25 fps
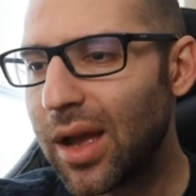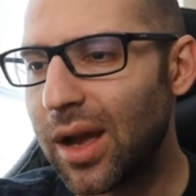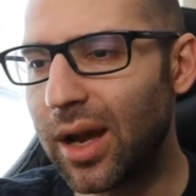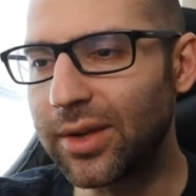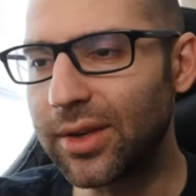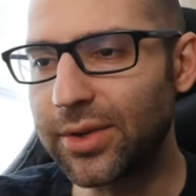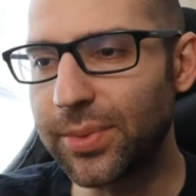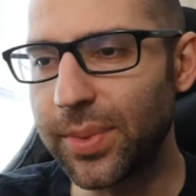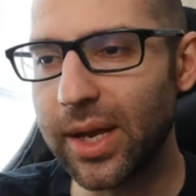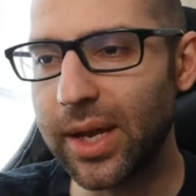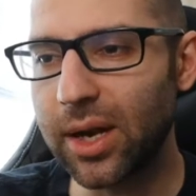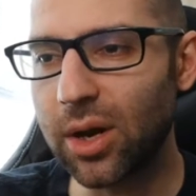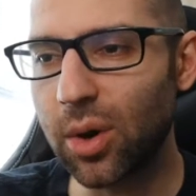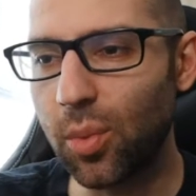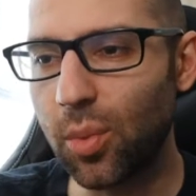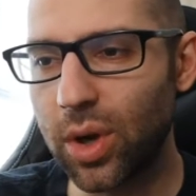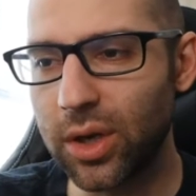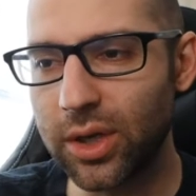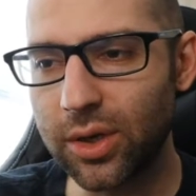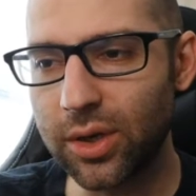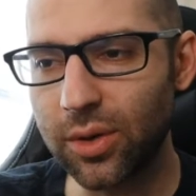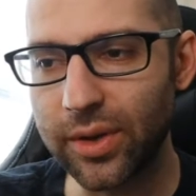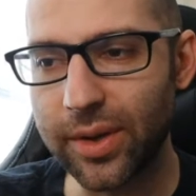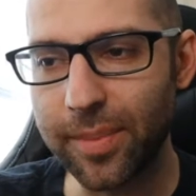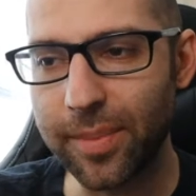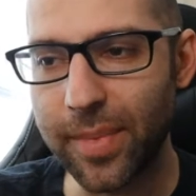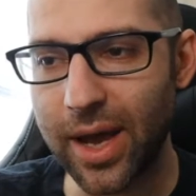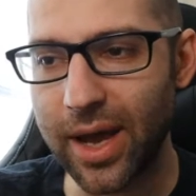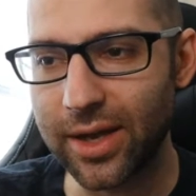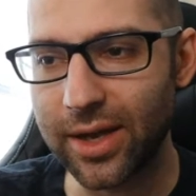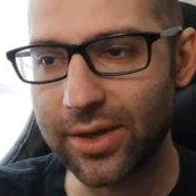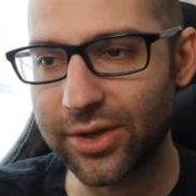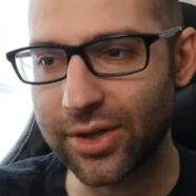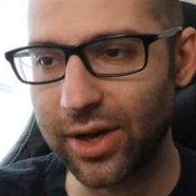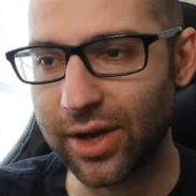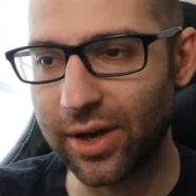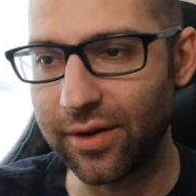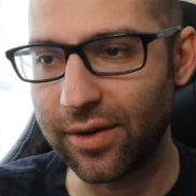So we get our one and only
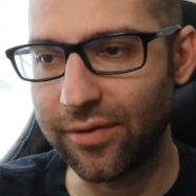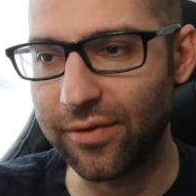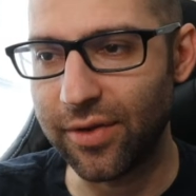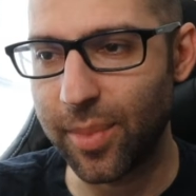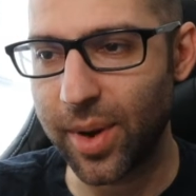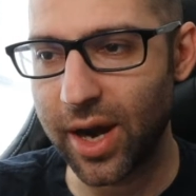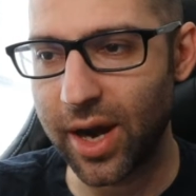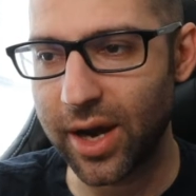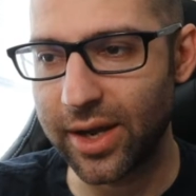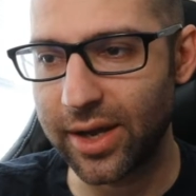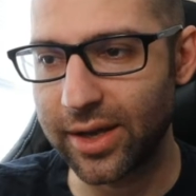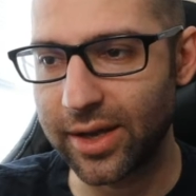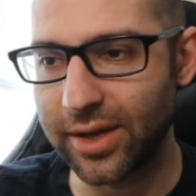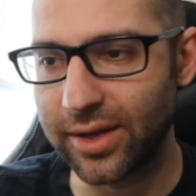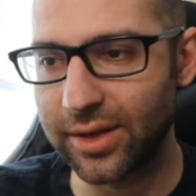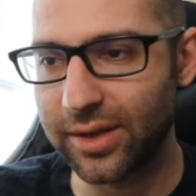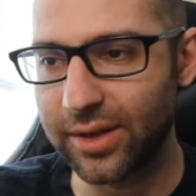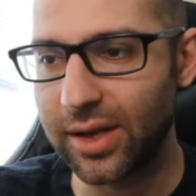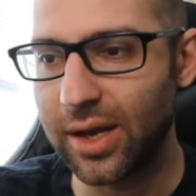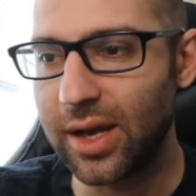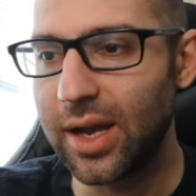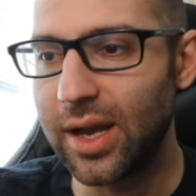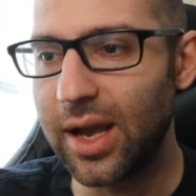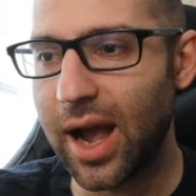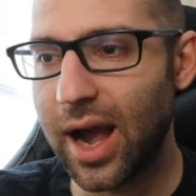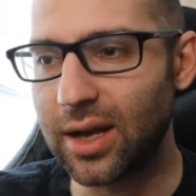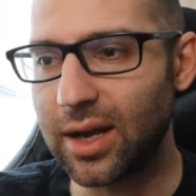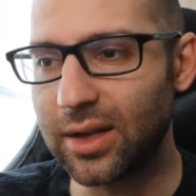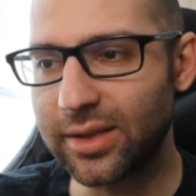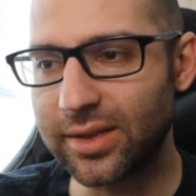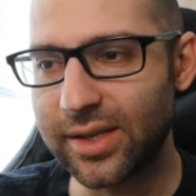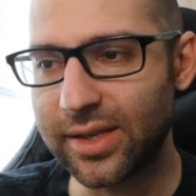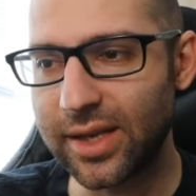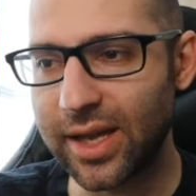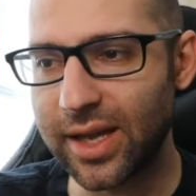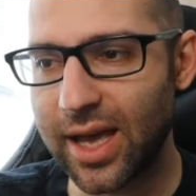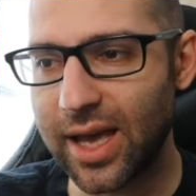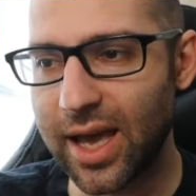match of the buy-in,
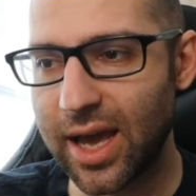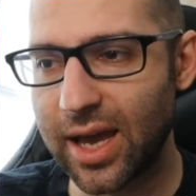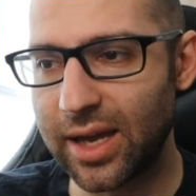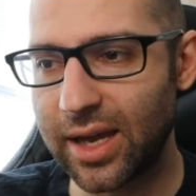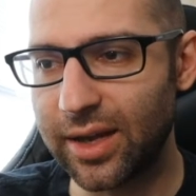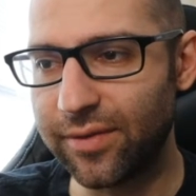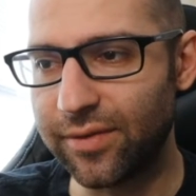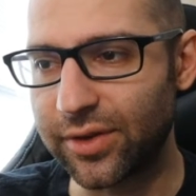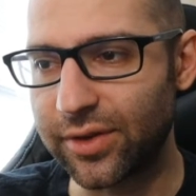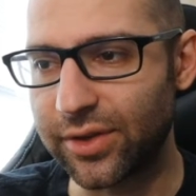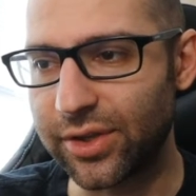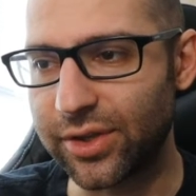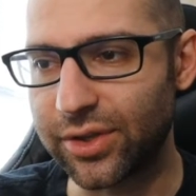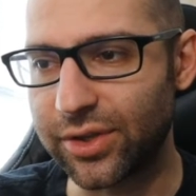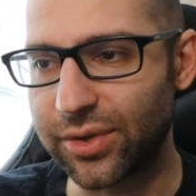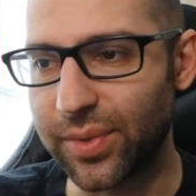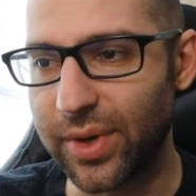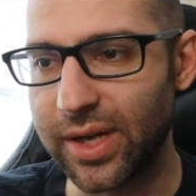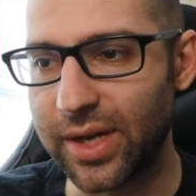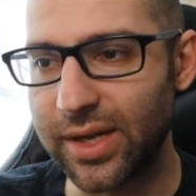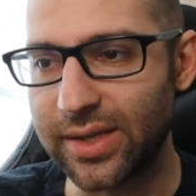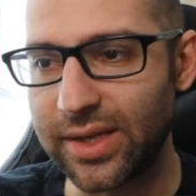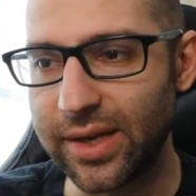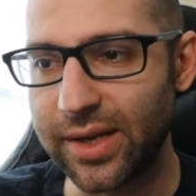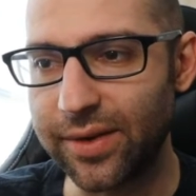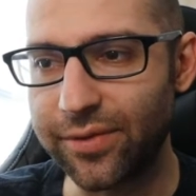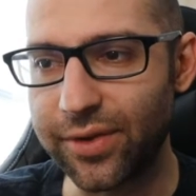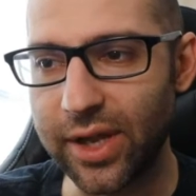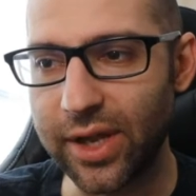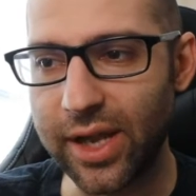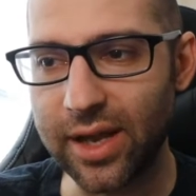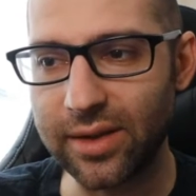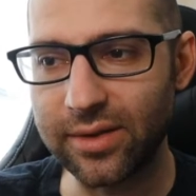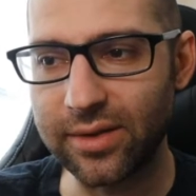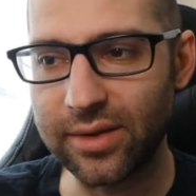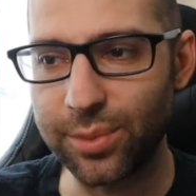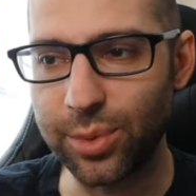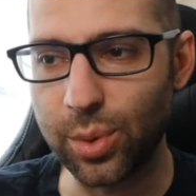Allison Kay versus Serena Deeb for the
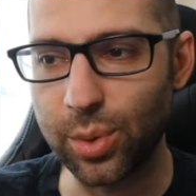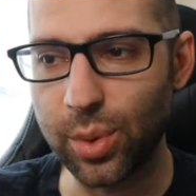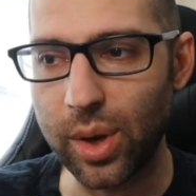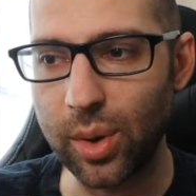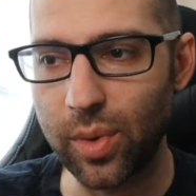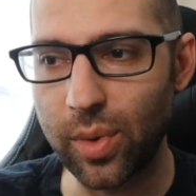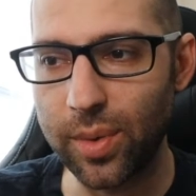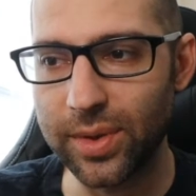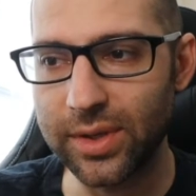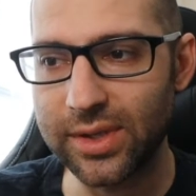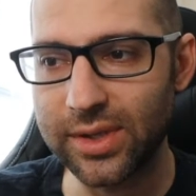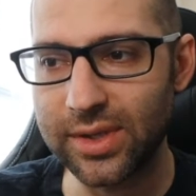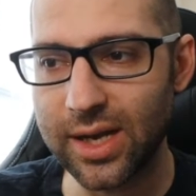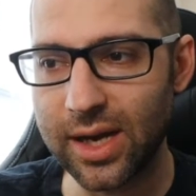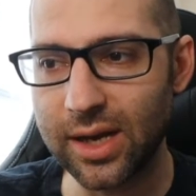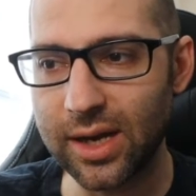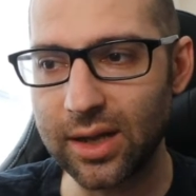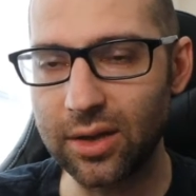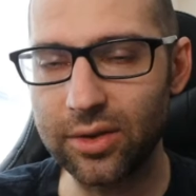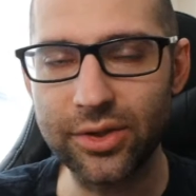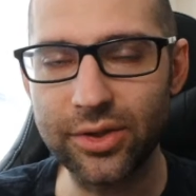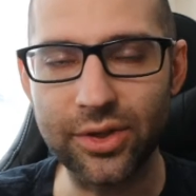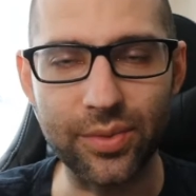NWA Women's title.